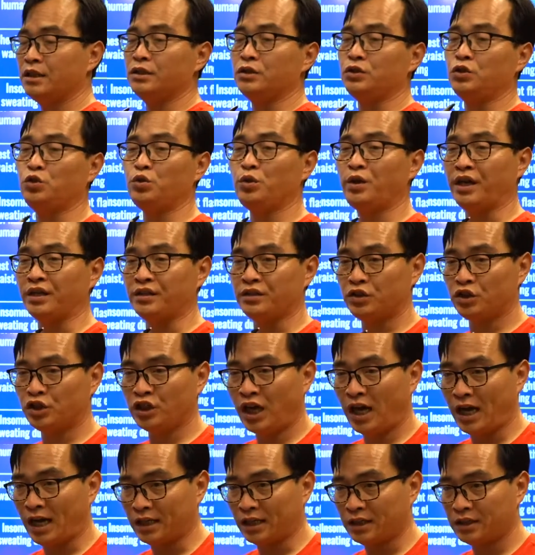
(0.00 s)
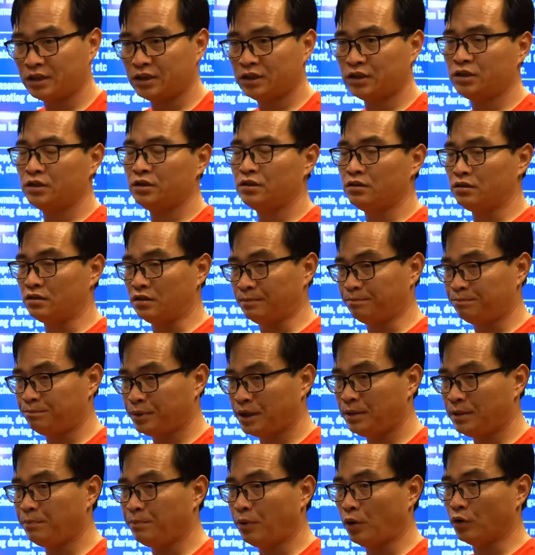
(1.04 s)
you can touch the
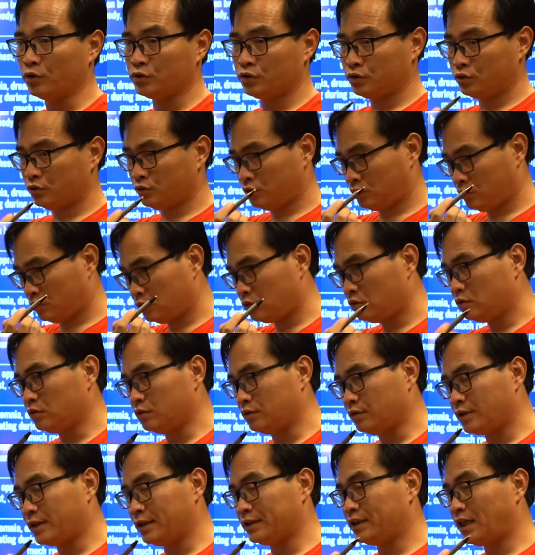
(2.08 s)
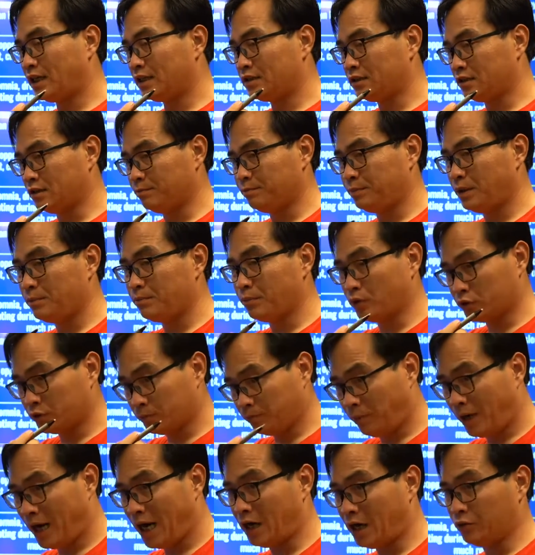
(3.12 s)
people's, you can touch the people's
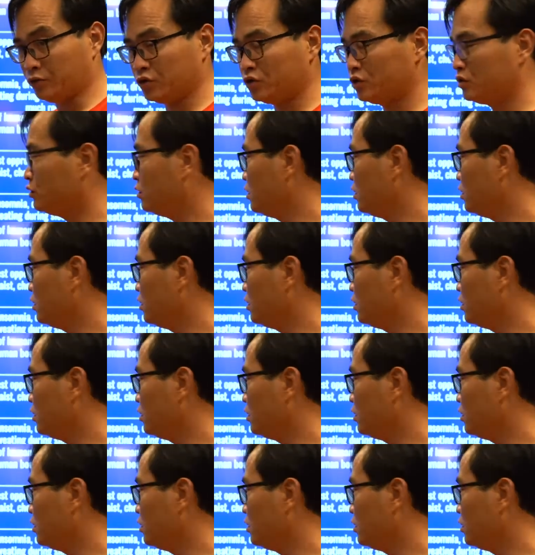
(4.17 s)
pulse,